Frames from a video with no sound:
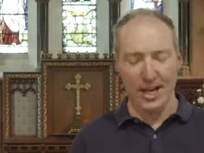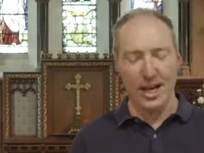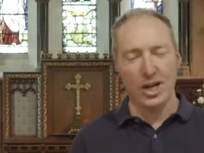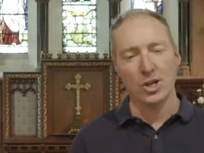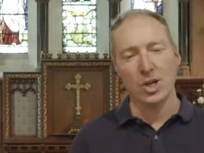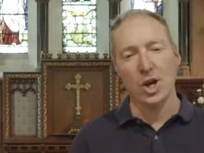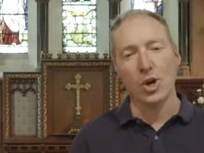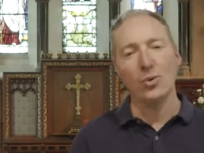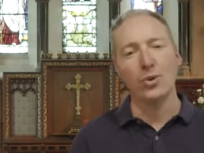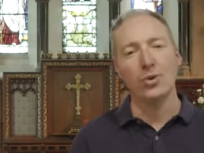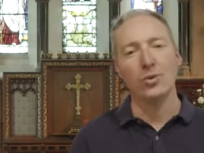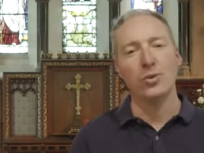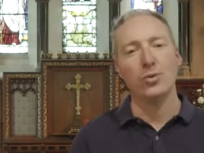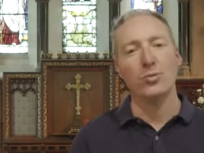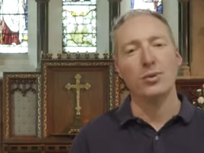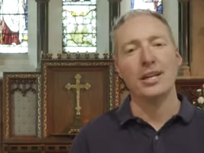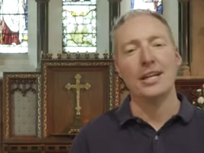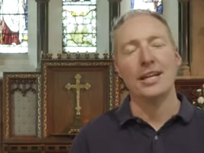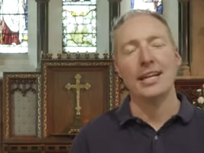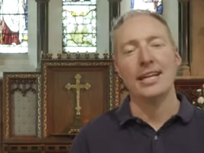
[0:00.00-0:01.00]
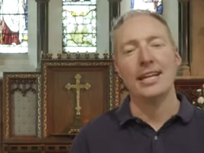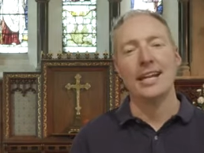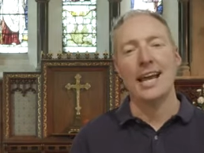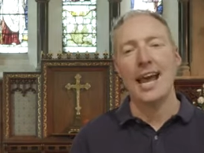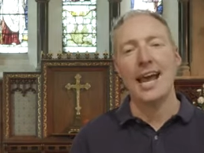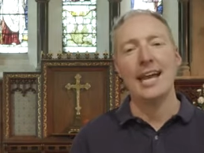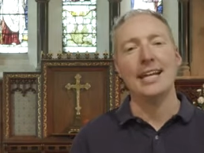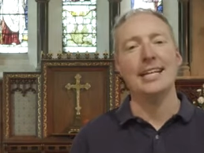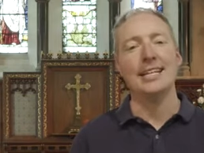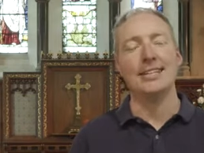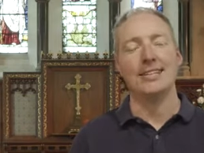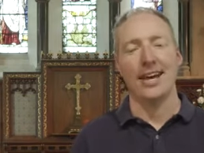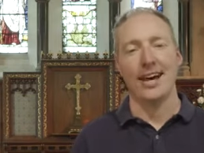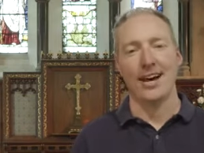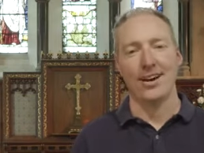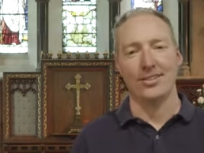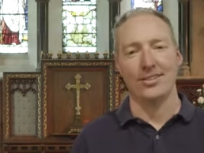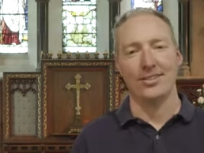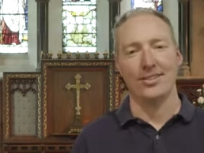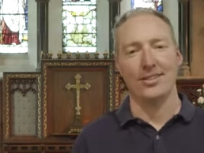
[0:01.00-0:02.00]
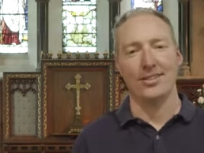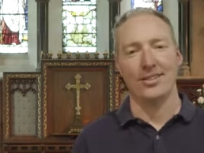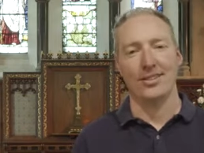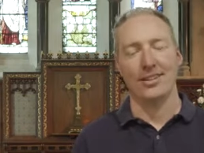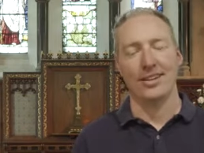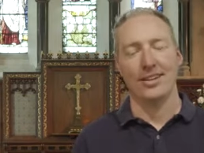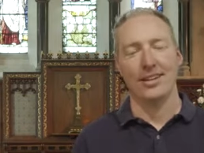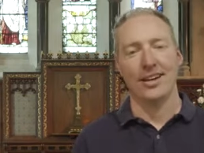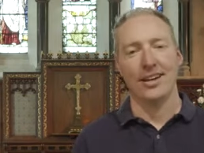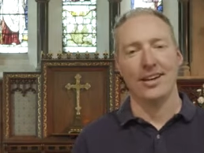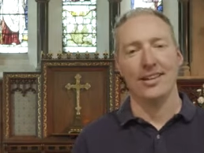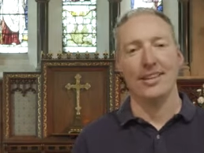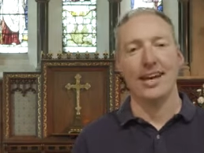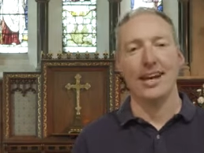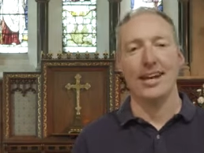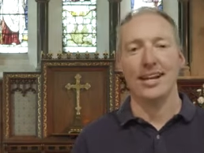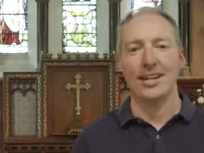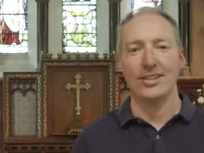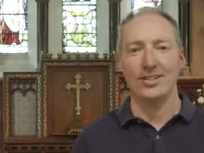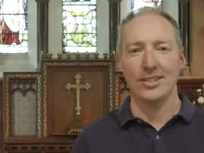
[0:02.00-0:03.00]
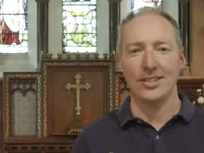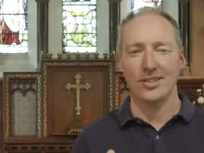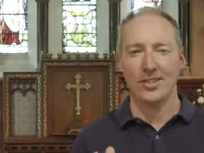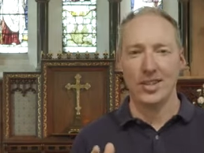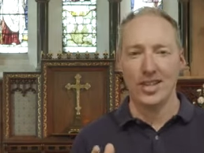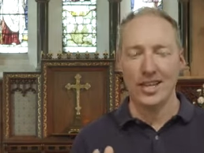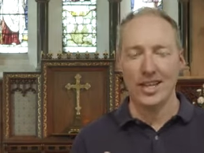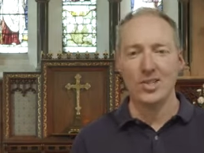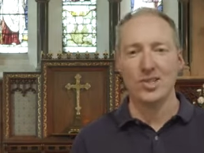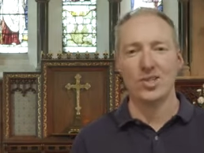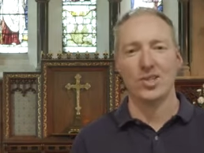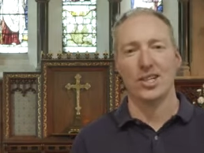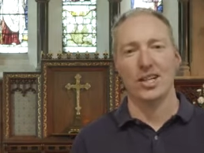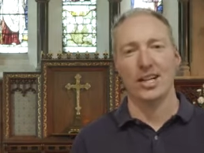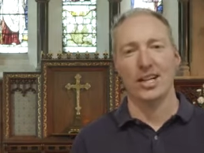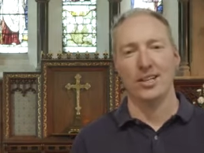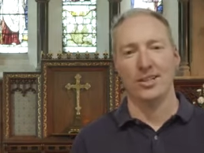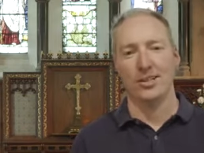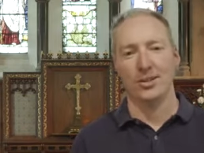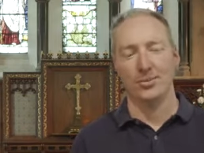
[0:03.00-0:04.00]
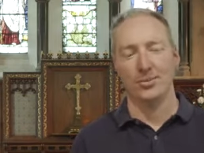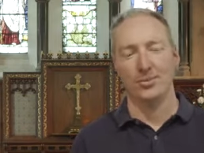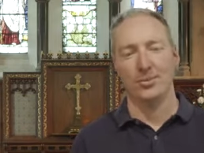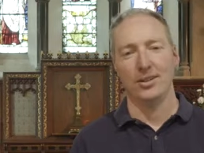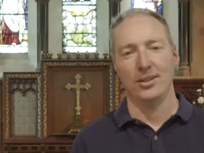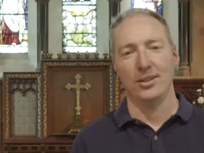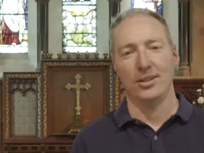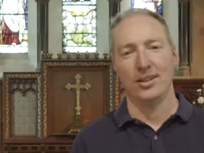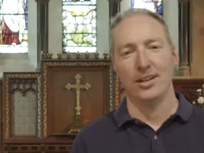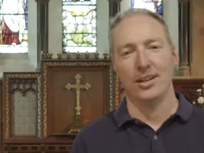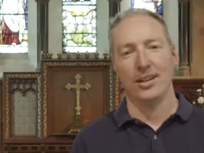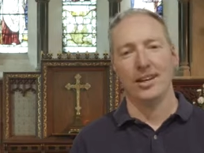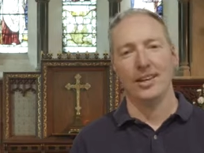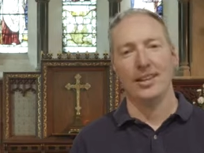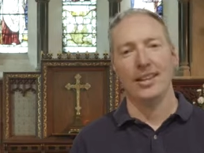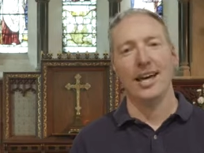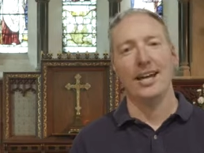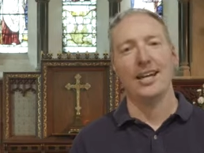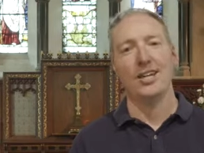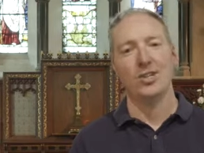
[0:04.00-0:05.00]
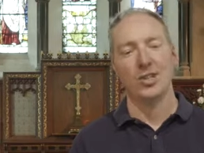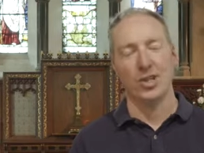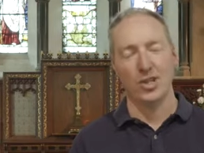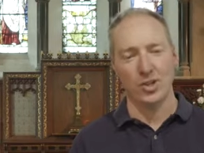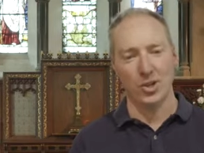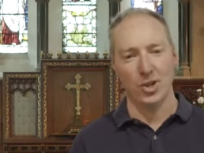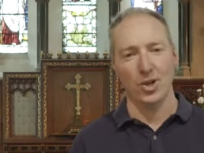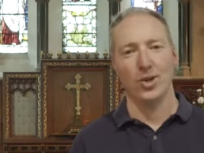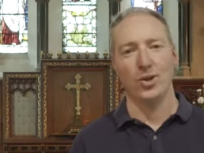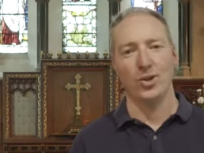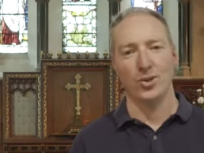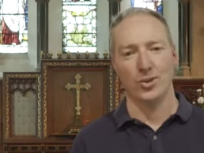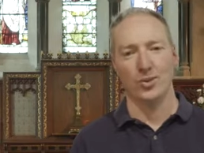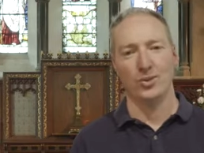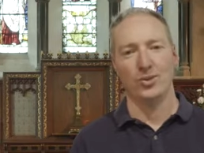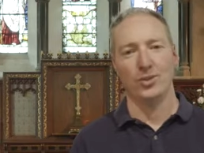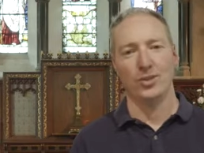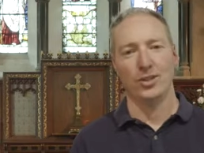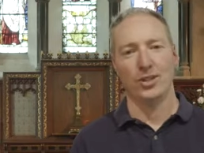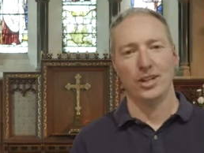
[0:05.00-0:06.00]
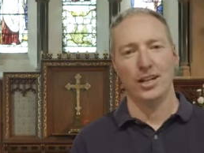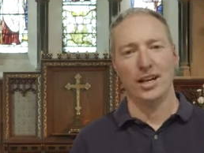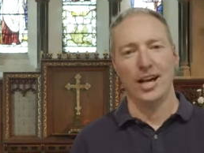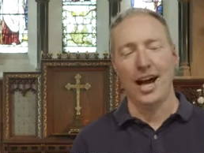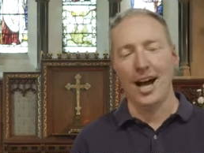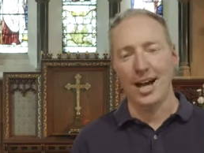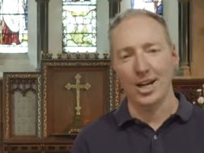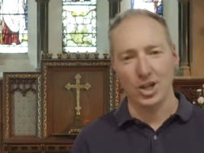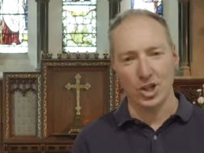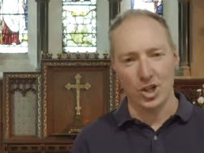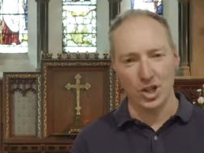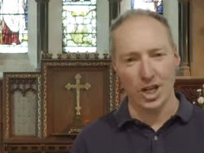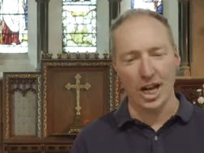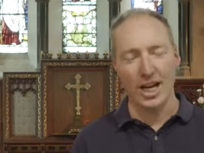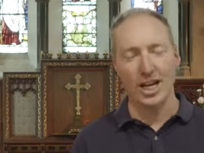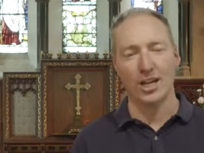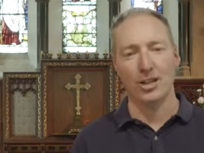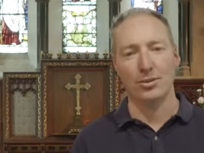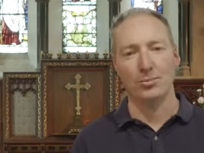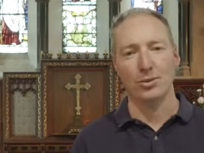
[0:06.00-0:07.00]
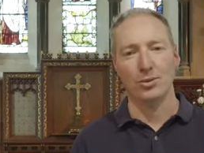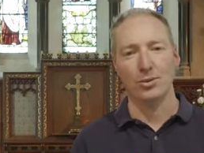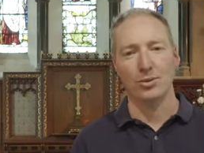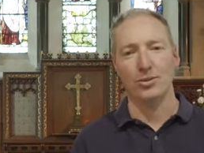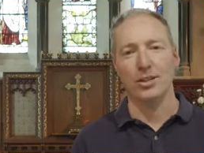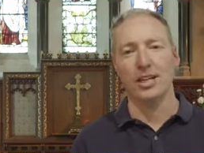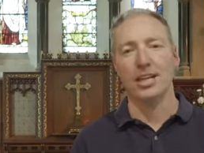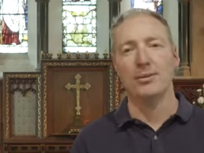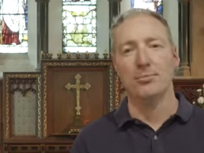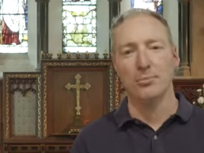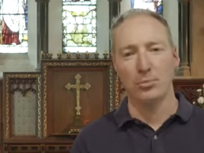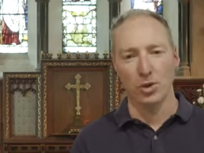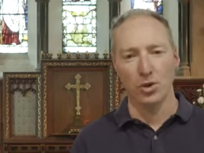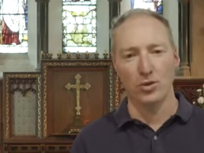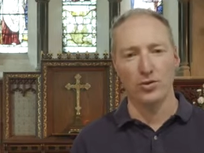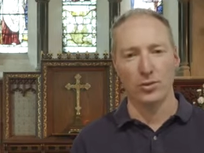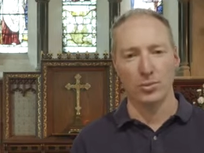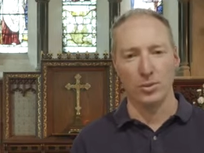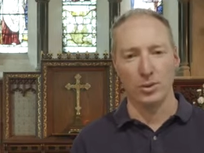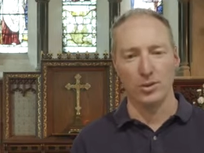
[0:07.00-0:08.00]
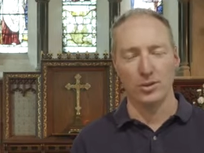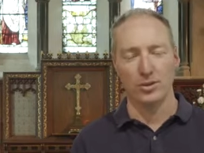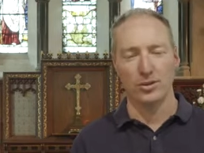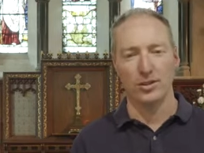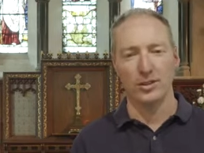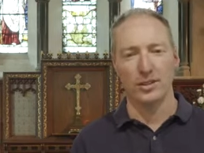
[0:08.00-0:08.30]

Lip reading: No one will be in any doubt that it is this kingdom that is eternal, unshakable, immovable,